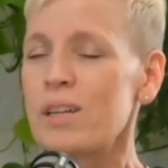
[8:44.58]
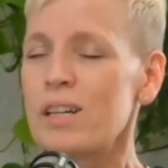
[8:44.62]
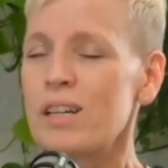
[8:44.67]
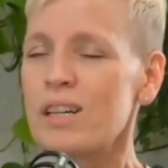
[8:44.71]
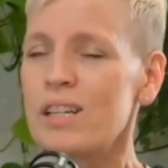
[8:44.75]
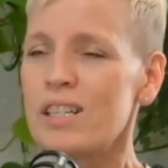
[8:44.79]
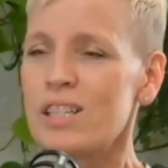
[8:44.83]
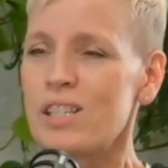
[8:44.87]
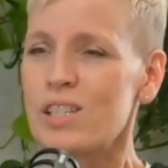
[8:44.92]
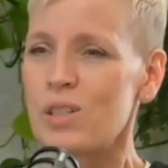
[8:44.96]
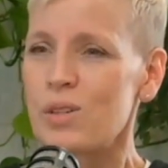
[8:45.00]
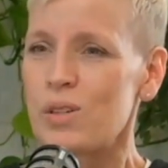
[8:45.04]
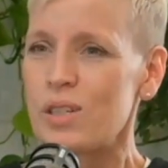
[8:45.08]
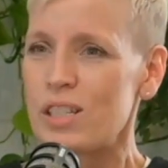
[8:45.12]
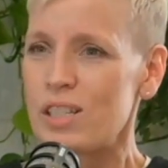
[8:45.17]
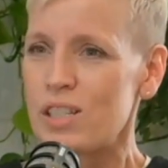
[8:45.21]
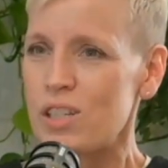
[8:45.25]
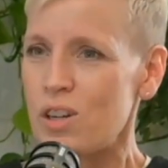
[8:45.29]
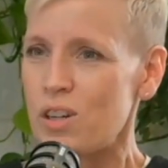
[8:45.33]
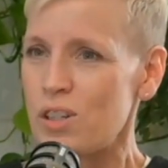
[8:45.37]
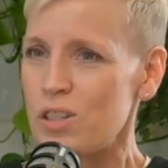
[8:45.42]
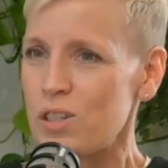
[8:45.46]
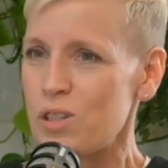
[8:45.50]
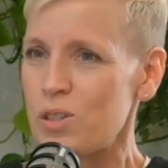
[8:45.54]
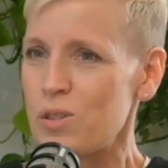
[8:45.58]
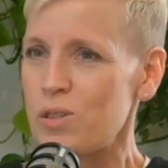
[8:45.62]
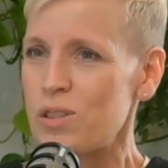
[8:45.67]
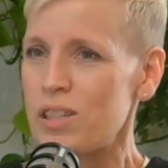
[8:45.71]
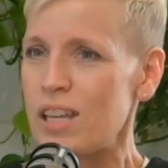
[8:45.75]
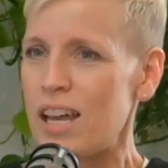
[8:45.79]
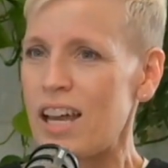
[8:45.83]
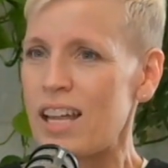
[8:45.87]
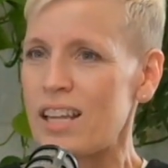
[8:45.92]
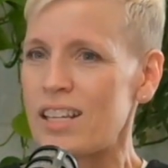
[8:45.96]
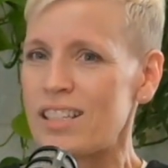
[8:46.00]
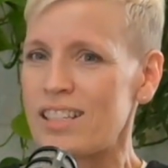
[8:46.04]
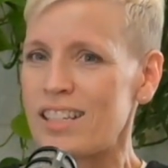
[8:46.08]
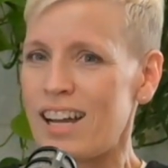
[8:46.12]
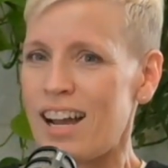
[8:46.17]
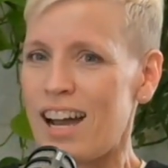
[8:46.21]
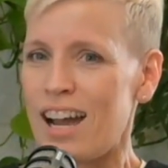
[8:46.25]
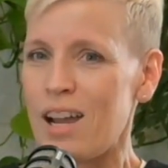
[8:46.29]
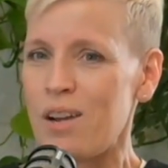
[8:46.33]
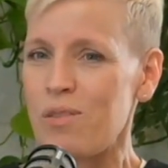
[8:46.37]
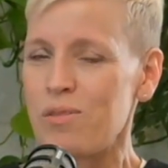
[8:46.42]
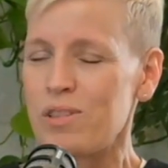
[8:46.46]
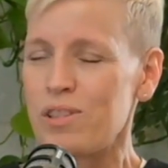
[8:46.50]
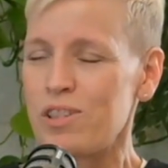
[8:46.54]
So he started doing that, and I
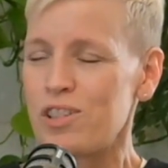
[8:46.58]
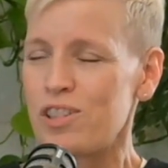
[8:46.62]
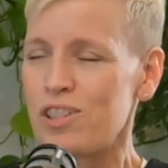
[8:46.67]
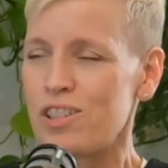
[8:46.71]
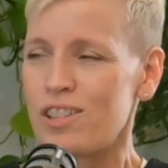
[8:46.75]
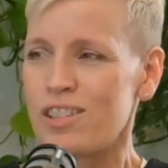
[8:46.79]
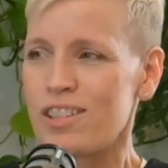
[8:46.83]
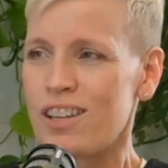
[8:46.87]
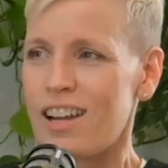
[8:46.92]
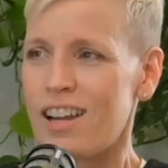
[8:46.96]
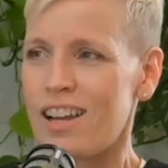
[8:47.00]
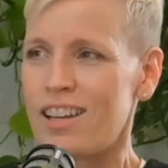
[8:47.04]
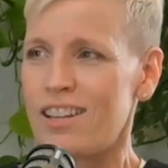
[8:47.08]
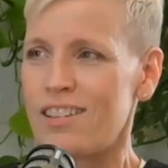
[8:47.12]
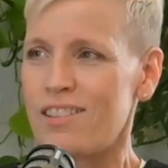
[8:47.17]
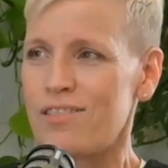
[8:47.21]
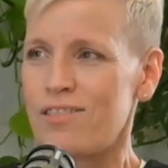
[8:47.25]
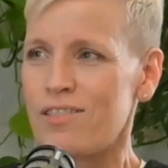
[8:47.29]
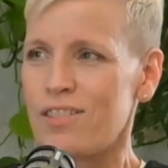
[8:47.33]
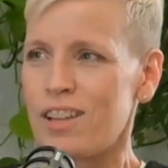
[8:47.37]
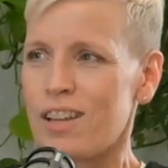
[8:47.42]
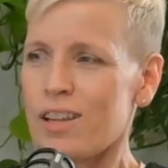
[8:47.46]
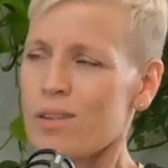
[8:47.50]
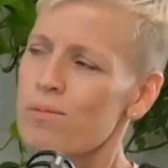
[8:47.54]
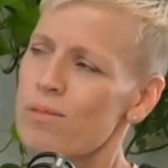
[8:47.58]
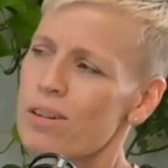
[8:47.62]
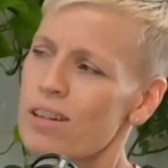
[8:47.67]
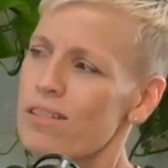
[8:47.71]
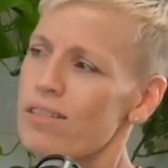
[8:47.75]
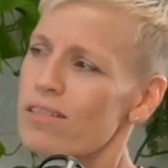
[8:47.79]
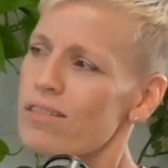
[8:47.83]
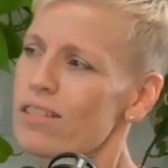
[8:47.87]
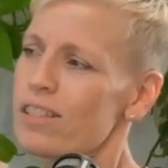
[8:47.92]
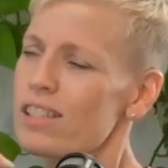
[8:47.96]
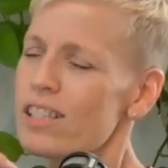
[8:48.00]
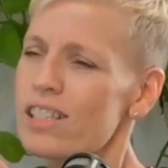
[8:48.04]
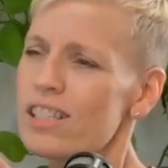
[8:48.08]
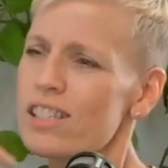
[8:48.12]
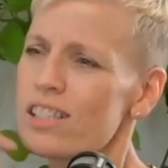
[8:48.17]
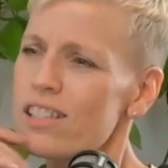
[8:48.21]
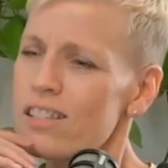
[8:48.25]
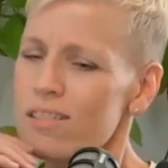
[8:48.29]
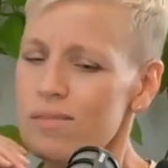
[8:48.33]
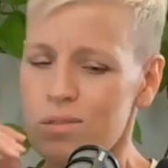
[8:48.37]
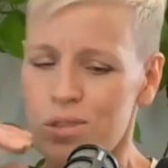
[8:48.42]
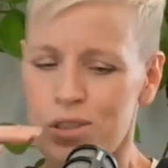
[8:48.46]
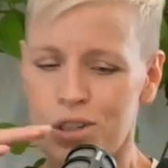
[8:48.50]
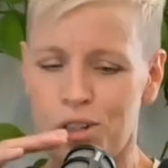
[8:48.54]
was just kind of like, this
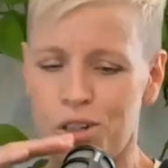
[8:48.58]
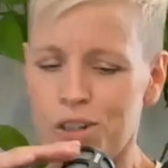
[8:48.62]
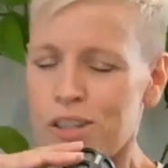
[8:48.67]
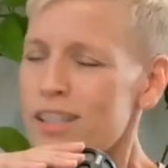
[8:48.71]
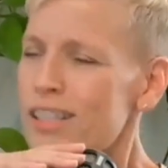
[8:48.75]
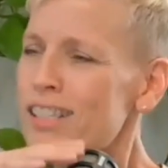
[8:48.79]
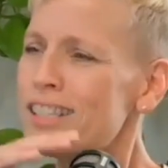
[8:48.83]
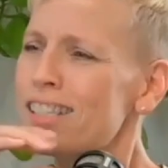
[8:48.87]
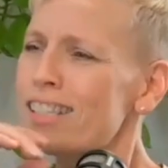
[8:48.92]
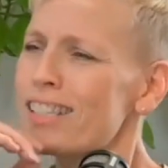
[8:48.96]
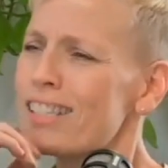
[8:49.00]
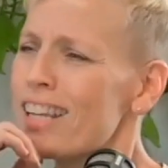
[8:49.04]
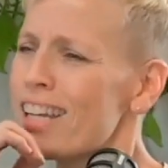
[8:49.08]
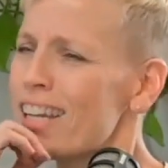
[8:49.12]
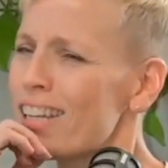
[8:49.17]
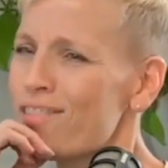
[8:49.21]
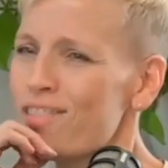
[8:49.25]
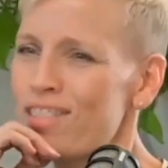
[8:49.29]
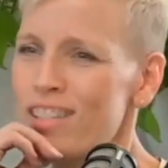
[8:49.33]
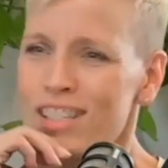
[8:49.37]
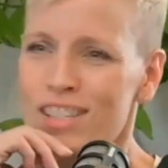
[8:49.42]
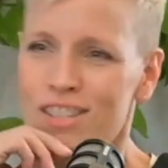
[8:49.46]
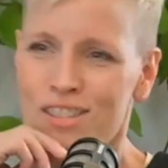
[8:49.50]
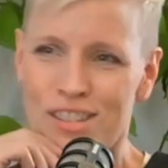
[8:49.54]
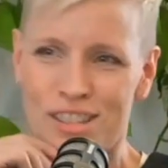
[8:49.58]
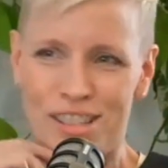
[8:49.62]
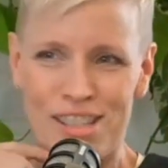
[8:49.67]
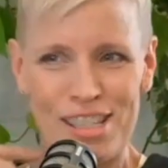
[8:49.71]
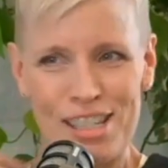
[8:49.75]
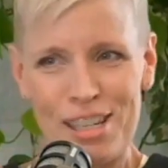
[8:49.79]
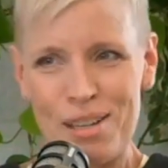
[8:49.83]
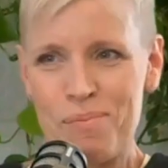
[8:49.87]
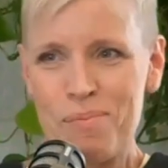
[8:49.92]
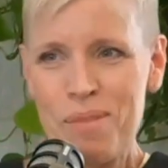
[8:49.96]
is kind of interesting.